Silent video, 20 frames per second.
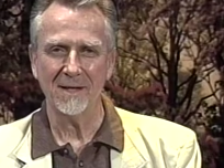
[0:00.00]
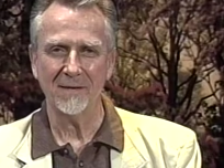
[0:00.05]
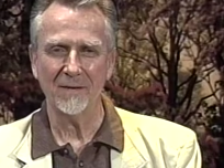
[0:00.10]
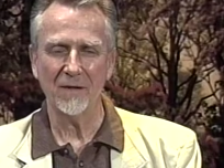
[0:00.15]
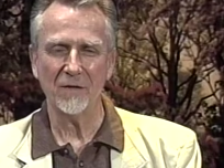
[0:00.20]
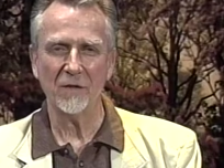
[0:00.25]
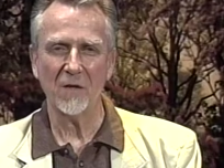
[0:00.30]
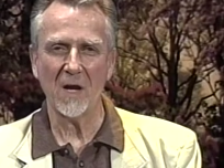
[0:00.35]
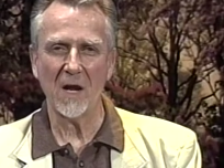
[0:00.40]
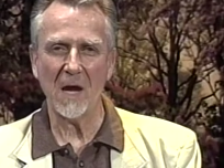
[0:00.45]

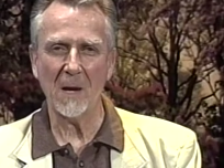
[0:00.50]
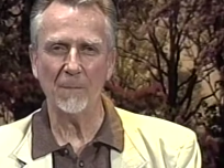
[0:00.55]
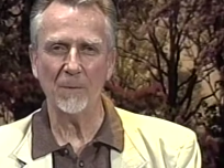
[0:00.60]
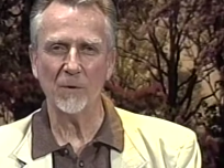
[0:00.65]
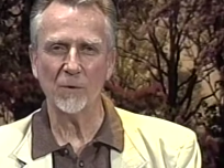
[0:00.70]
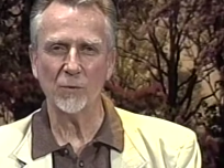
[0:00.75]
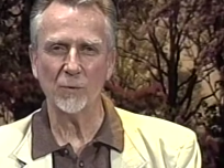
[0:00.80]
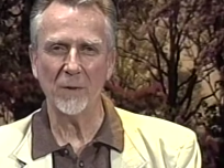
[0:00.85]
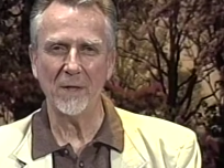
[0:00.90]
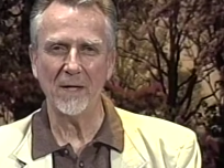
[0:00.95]
This
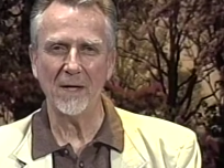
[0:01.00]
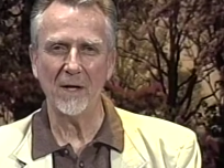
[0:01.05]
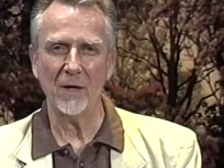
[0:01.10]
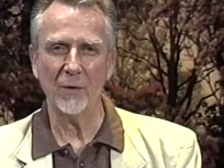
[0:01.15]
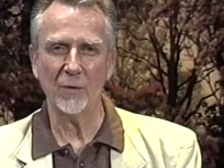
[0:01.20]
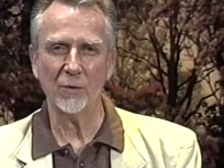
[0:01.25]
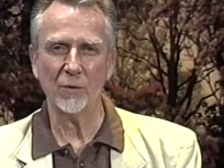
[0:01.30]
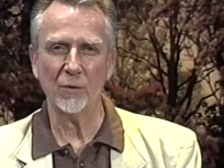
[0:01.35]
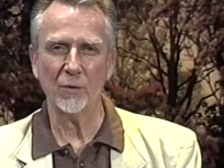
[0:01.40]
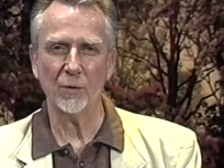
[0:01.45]
happens when he
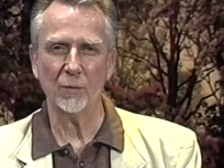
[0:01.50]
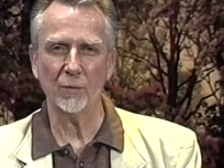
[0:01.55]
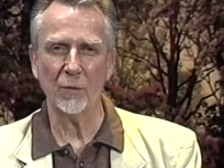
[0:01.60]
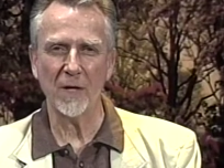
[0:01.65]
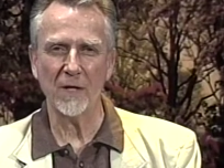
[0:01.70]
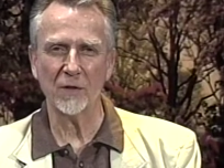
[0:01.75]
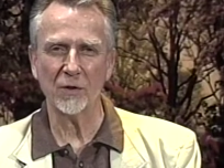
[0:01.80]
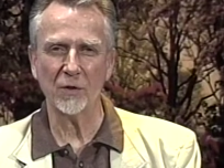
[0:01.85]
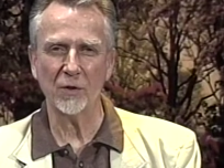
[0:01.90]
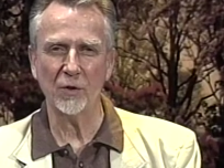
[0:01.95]
goes to the
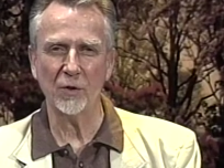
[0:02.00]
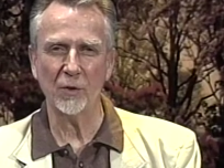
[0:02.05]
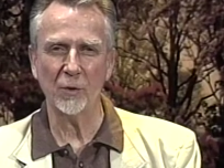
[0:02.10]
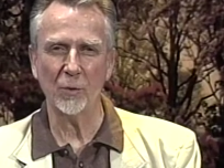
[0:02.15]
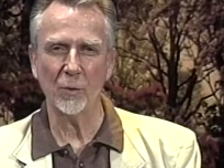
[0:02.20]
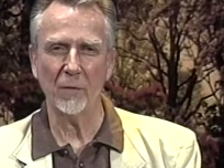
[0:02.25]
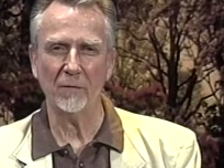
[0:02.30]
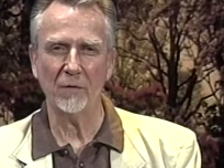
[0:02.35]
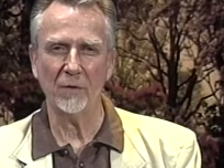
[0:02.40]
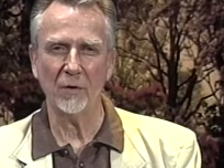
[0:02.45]

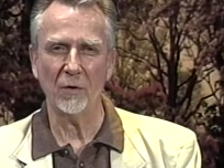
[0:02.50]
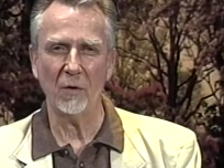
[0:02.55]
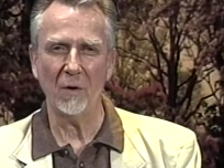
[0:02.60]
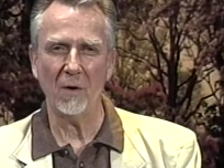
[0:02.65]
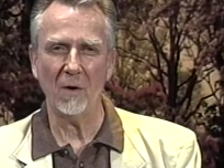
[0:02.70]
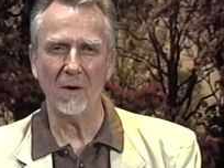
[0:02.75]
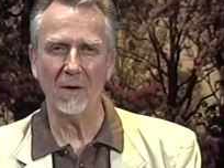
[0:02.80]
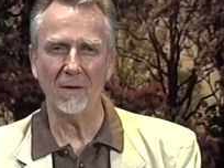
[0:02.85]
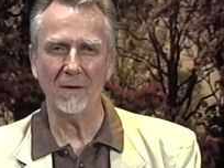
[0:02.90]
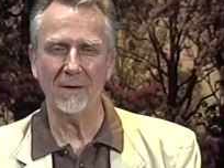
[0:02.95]
rescue of a
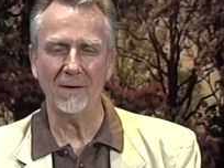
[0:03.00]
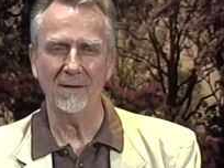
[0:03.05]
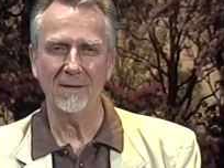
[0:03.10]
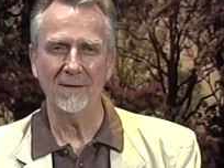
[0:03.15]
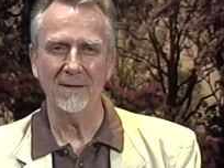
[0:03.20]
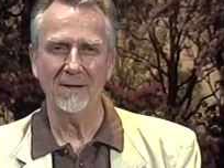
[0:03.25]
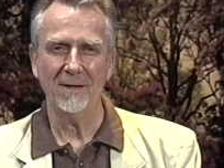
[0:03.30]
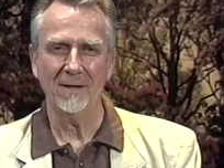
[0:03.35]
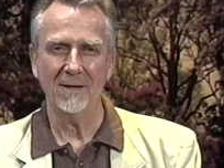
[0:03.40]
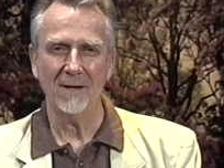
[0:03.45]
dog
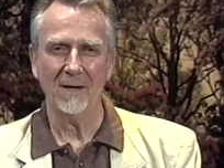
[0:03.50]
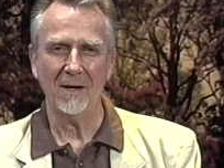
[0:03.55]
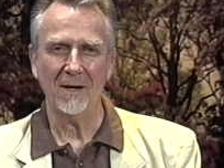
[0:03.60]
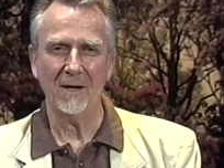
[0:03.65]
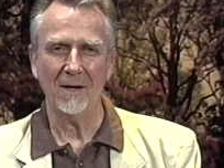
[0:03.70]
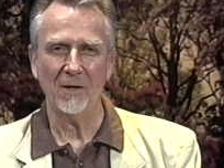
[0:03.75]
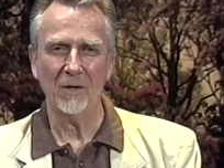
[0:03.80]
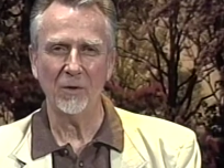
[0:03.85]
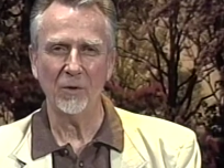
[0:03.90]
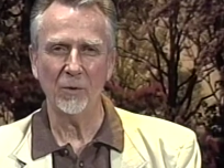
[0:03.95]

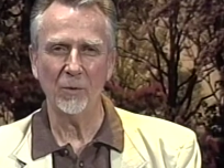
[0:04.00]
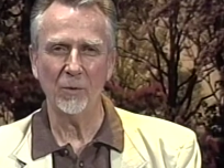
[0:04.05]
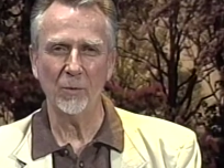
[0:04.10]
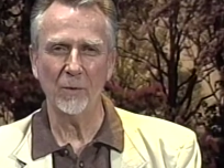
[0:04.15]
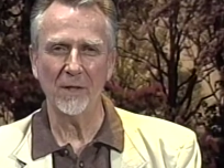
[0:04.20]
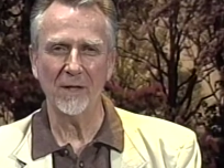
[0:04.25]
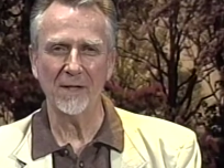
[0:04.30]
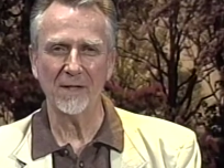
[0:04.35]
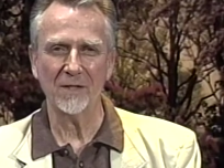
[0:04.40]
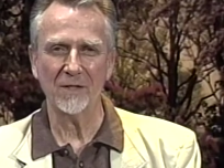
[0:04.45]
who
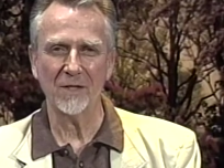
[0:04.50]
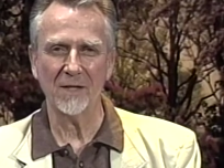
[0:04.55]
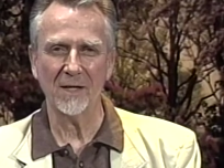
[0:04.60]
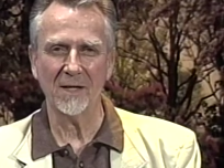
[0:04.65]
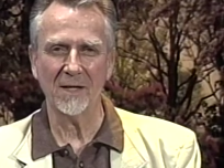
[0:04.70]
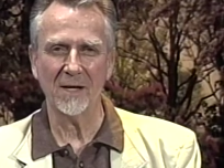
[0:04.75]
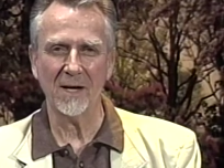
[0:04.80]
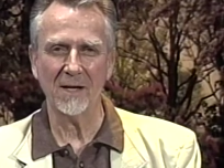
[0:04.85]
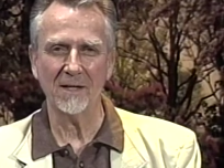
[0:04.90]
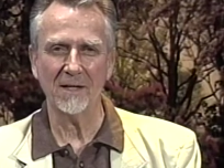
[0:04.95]
has
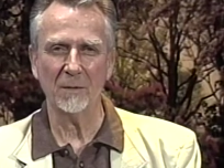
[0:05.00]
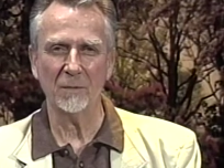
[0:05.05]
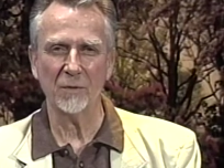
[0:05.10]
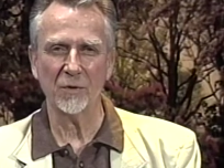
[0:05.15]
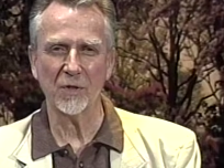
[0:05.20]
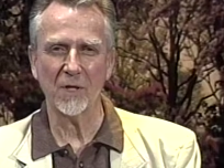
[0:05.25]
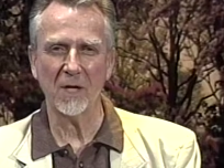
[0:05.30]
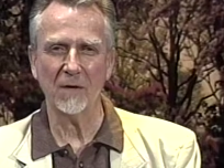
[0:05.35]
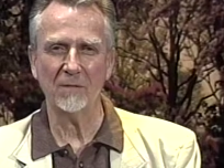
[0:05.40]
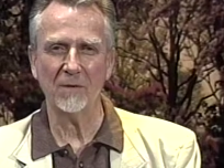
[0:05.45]
gotten
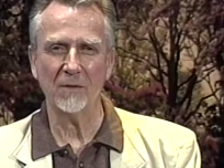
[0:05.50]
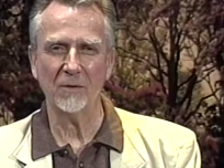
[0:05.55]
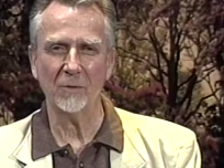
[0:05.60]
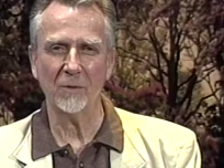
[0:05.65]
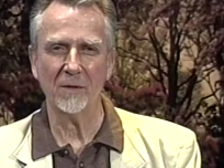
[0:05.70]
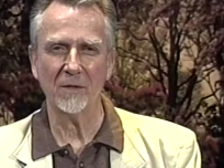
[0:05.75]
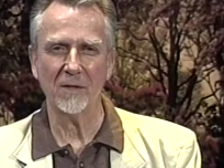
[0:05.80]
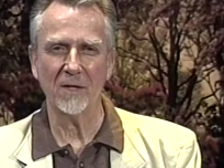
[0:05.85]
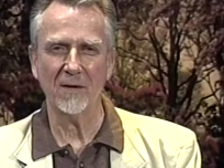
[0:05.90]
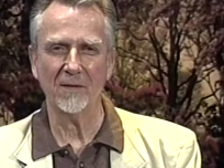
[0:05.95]
himself into
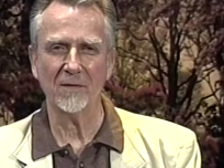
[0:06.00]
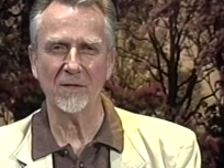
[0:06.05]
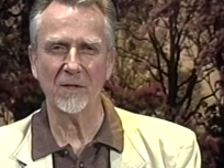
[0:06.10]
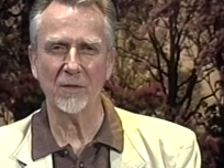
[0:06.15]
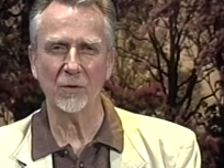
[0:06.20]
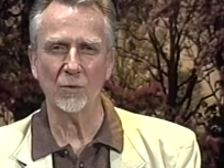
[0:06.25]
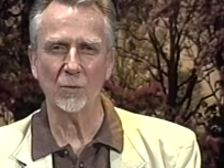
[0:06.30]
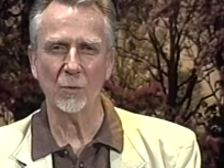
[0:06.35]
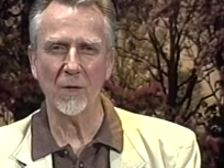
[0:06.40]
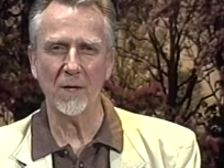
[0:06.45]
a tough
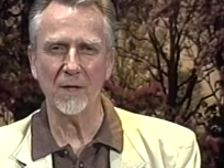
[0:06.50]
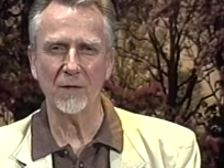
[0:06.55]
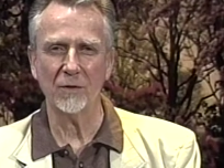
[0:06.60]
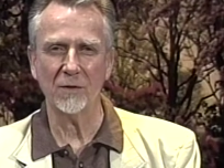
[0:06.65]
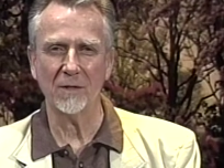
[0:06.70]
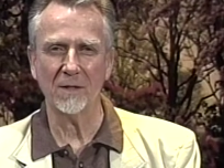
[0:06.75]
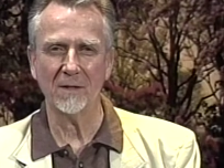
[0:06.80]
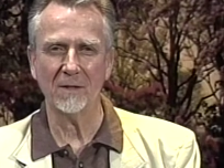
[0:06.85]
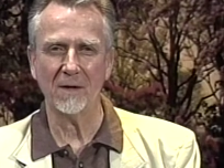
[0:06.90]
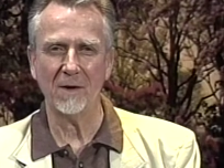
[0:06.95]

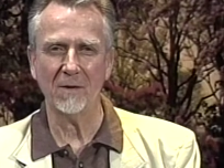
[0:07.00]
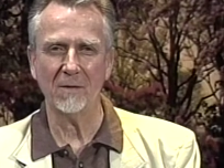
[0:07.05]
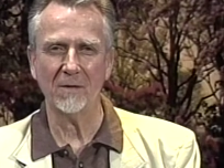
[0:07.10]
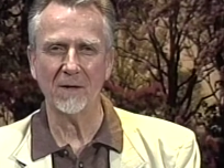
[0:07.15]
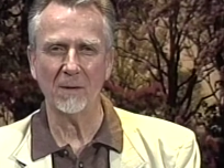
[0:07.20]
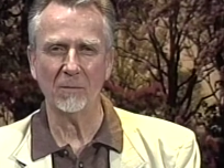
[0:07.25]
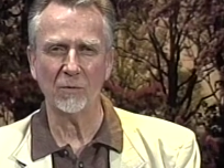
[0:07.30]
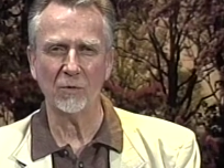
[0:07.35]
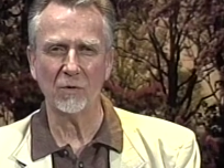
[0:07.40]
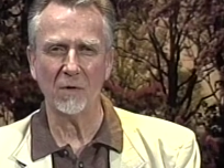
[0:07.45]
situation, a dog
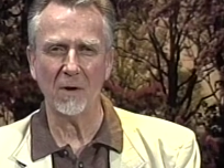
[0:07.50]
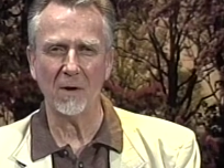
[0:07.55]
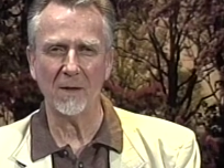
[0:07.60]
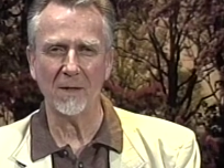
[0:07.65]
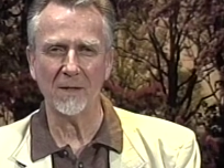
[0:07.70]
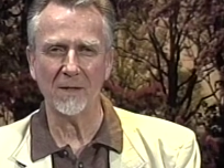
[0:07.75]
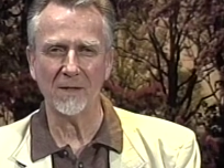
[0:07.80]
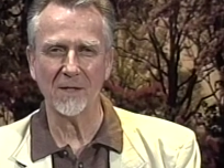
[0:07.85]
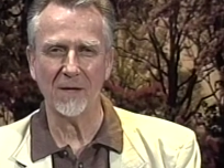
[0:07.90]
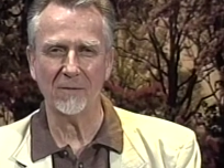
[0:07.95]
named
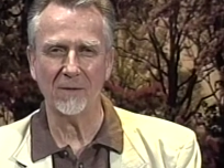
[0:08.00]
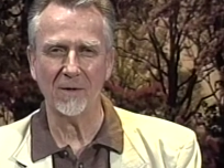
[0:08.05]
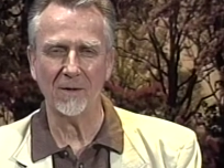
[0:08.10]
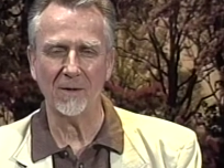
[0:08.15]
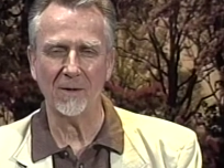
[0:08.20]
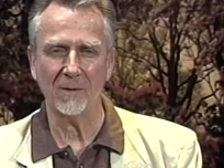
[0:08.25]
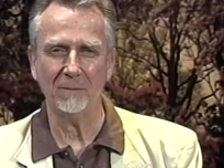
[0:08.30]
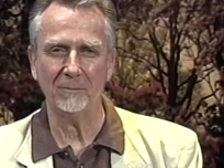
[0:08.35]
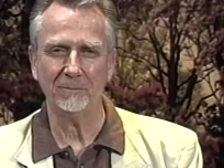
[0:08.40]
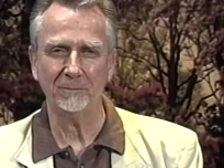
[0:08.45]
Charlie, as I
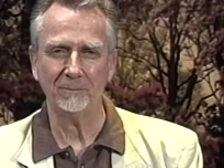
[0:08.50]
recall.